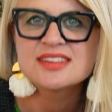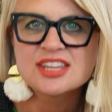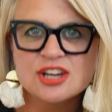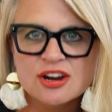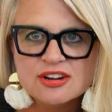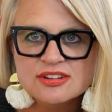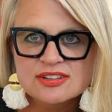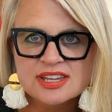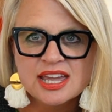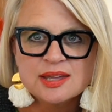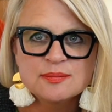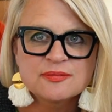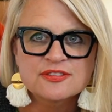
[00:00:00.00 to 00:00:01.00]
the yarn
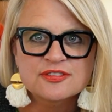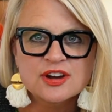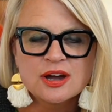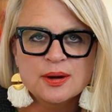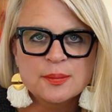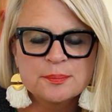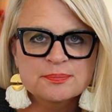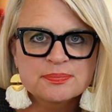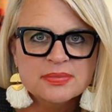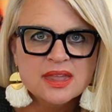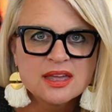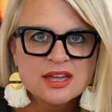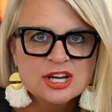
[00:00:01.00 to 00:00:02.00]
came from
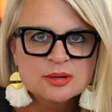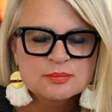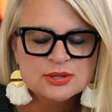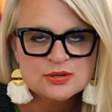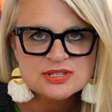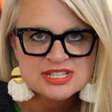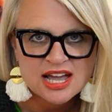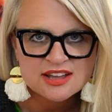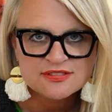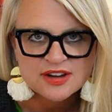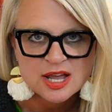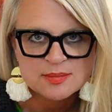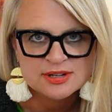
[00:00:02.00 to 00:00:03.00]
Blue Sky
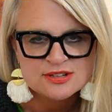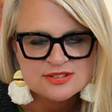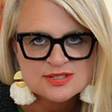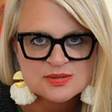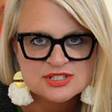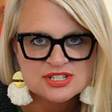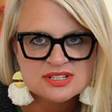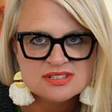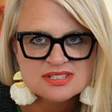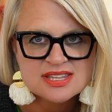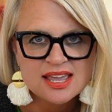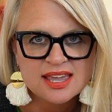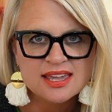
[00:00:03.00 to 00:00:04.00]
Fibers, which
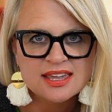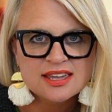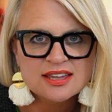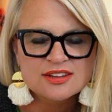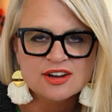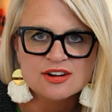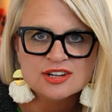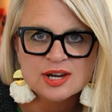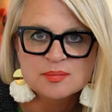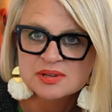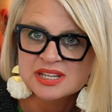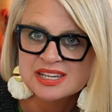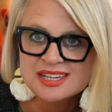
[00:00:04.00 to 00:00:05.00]
is a yarn
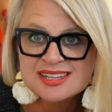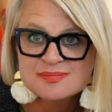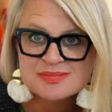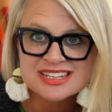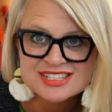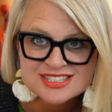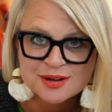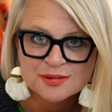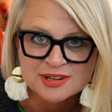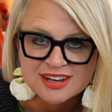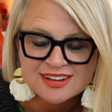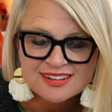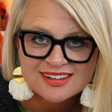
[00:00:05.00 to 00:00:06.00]
company in
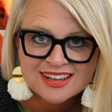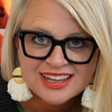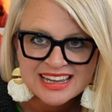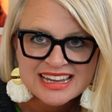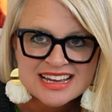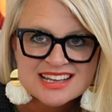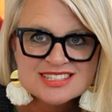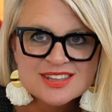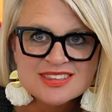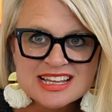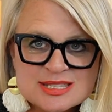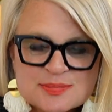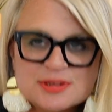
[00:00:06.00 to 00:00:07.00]
Minnesota. So
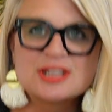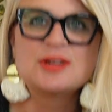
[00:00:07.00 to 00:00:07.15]
that's pretty